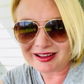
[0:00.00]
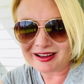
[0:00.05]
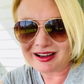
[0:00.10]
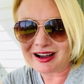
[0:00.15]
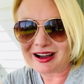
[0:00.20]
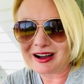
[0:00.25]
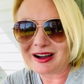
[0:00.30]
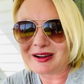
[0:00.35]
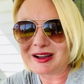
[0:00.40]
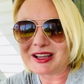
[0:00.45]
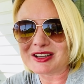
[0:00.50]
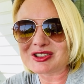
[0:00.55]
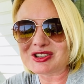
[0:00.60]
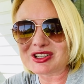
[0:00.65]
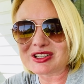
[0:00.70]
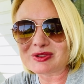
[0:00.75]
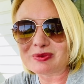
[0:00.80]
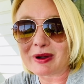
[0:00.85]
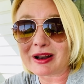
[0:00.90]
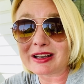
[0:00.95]
and
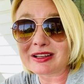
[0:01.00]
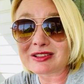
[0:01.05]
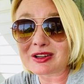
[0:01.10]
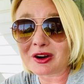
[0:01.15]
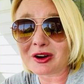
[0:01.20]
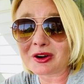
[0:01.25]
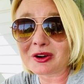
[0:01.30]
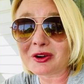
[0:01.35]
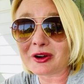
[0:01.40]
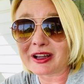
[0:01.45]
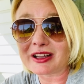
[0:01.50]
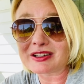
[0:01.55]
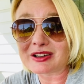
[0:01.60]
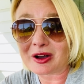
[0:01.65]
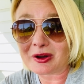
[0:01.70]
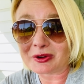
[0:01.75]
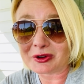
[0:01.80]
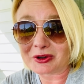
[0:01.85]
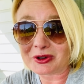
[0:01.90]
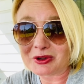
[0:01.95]
she's writing to her
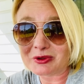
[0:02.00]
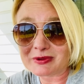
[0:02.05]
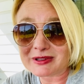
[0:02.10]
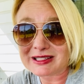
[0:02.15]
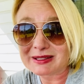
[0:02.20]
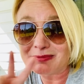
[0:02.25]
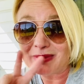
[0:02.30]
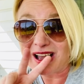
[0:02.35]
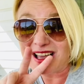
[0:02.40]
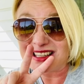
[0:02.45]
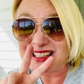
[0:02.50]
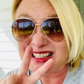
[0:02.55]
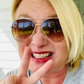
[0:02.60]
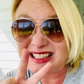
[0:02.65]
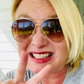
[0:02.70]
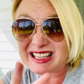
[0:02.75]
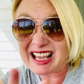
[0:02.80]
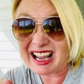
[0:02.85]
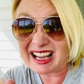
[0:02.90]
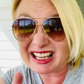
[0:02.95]
granddaughter, who was my
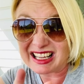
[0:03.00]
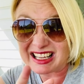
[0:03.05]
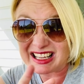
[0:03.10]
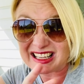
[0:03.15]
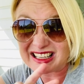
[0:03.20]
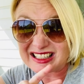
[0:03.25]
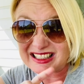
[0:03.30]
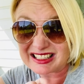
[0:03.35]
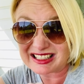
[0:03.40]
second